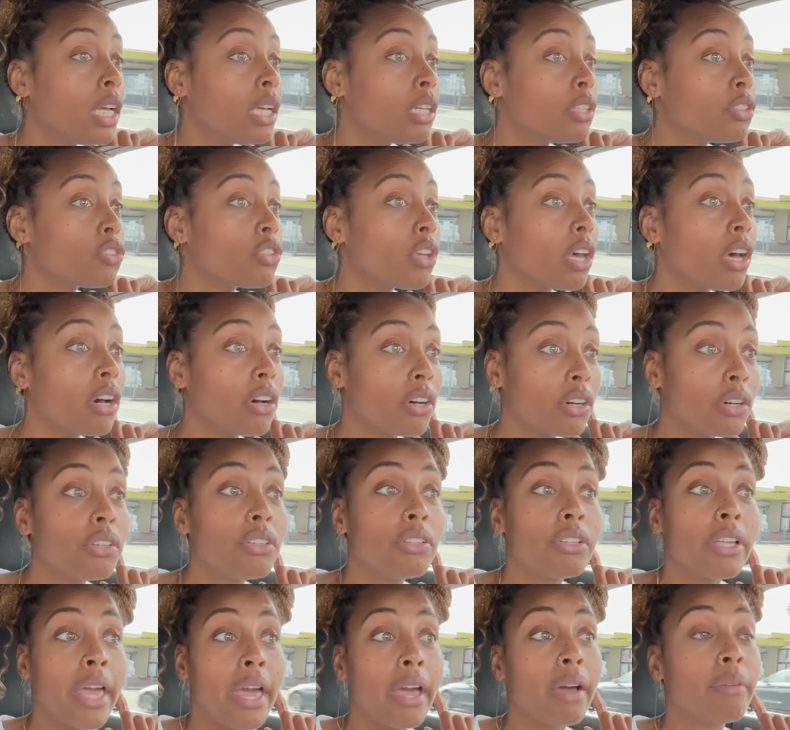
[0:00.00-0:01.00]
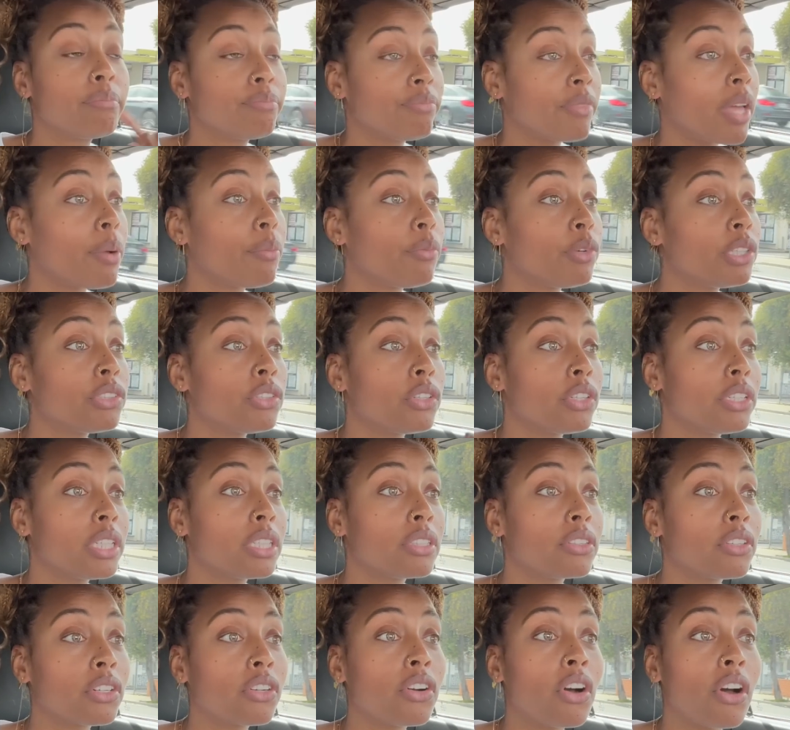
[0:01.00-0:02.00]
So yeah, I'm returning
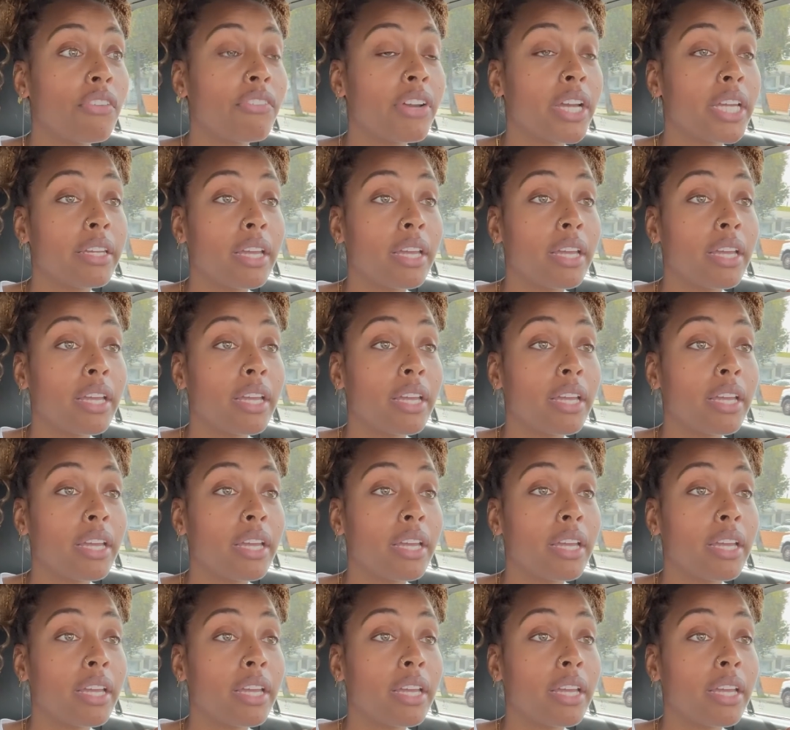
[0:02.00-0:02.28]
the car right